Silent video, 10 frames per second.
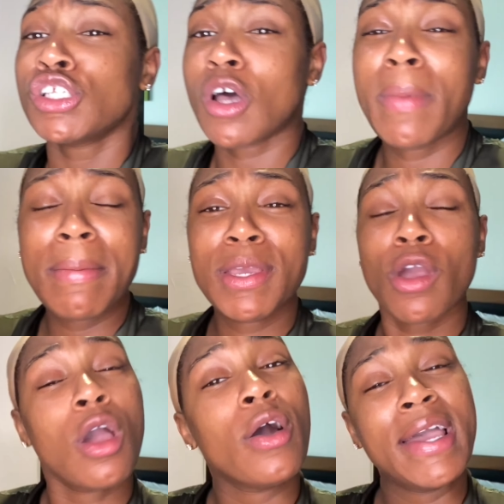So baby
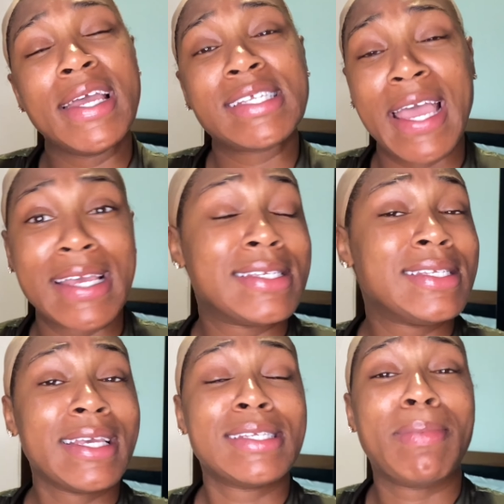girl is a
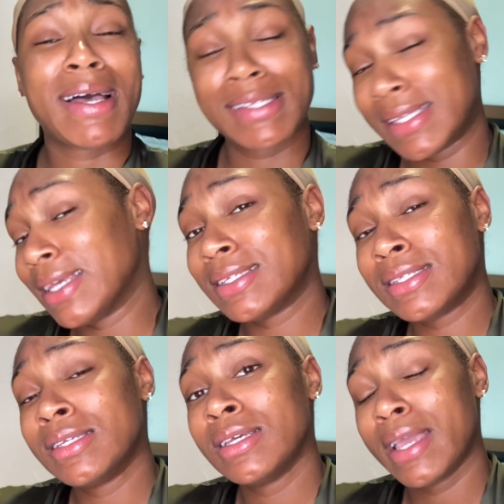six by
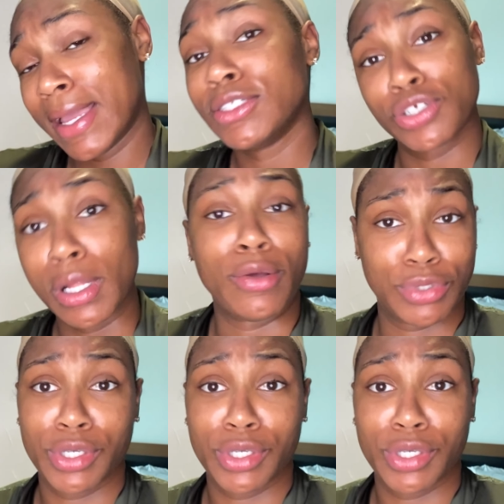six inch closure.